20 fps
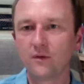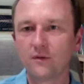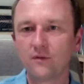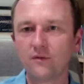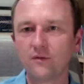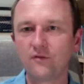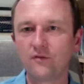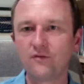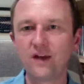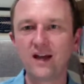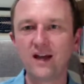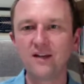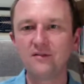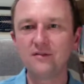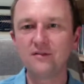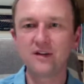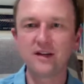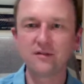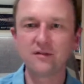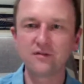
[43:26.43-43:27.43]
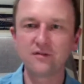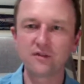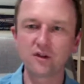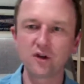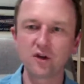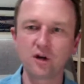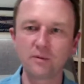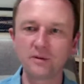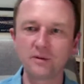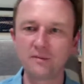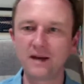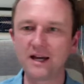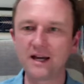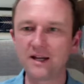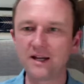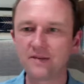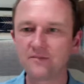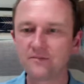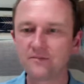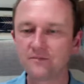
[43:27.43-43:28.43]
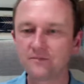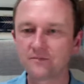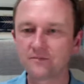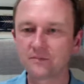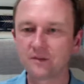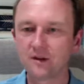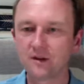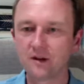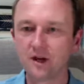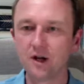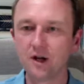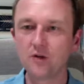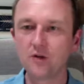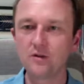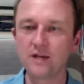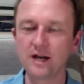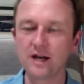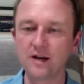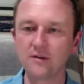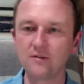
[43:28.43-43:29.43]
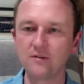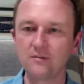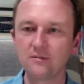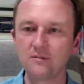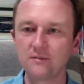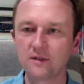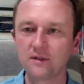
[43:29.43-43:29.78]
Fanfare for the Common Man, Hoedown,